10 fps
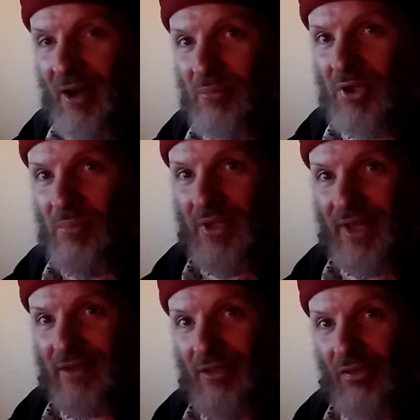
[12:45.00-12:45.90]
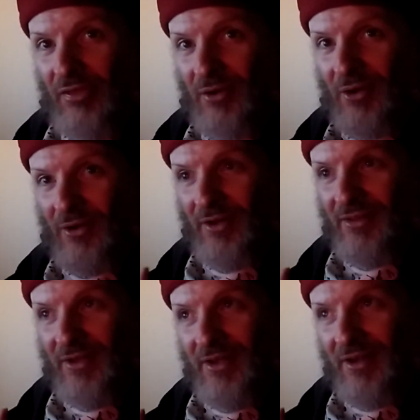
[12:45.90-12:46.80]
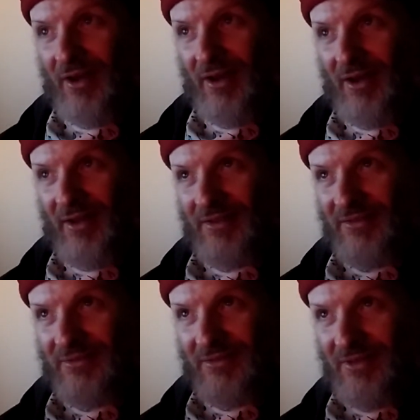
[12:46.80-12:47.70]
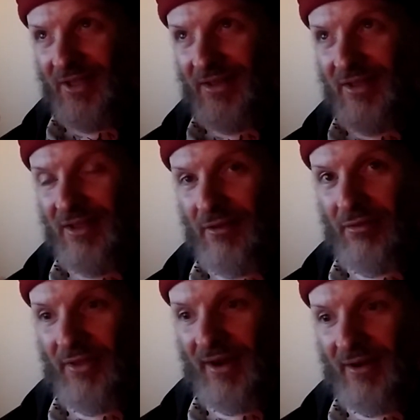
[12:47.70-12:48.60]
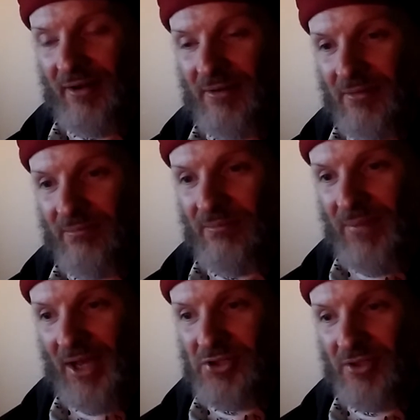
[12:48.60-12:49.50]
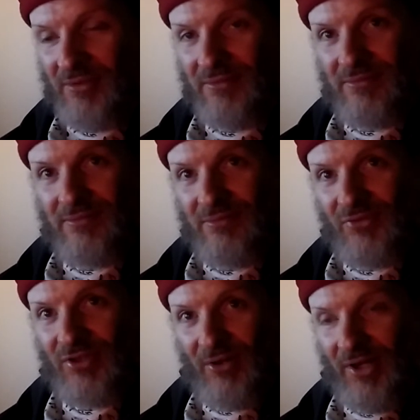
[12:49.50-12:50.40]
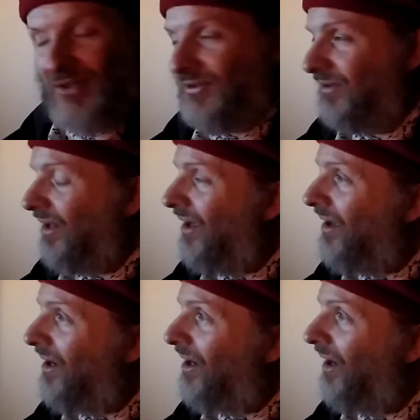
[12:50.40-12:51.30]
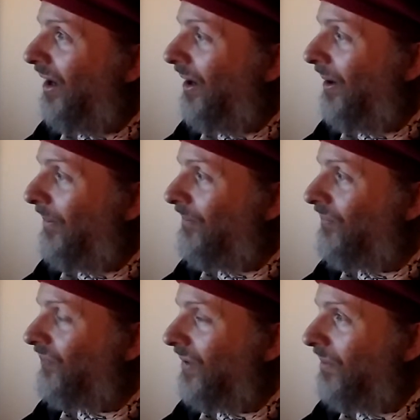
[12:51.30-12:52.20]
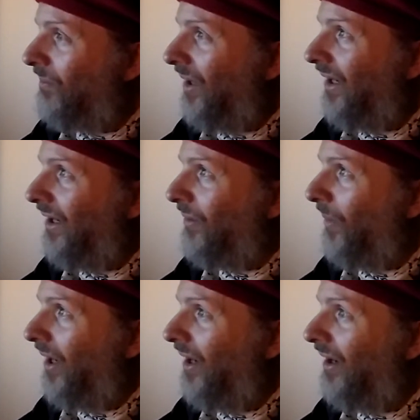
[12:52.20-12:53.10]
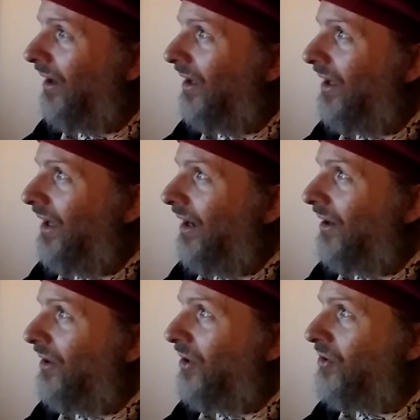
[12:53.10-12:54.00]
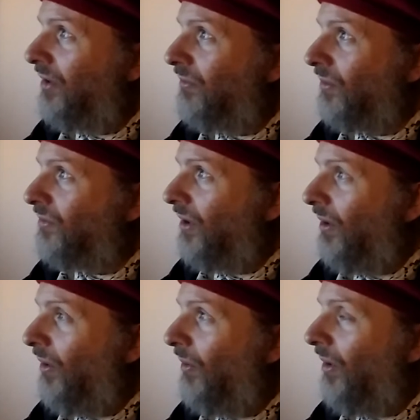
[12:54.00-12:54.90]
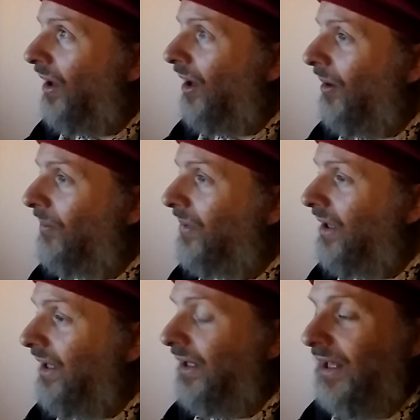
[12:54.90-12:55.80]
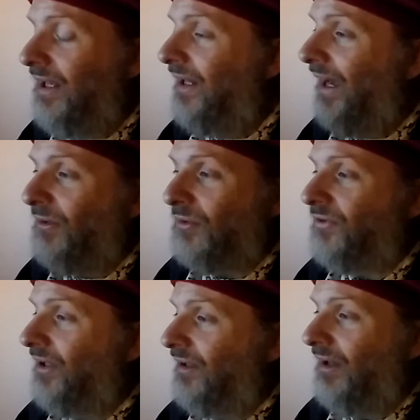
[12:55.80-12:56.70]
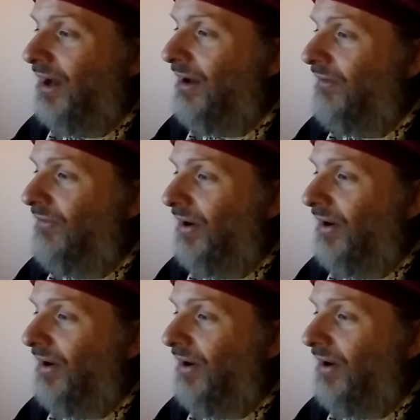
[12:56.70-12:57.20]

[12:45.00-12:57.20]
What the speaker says: could be like the third in the Thick Passion series. But anyway, Jethro Tull, Ian Anderson, a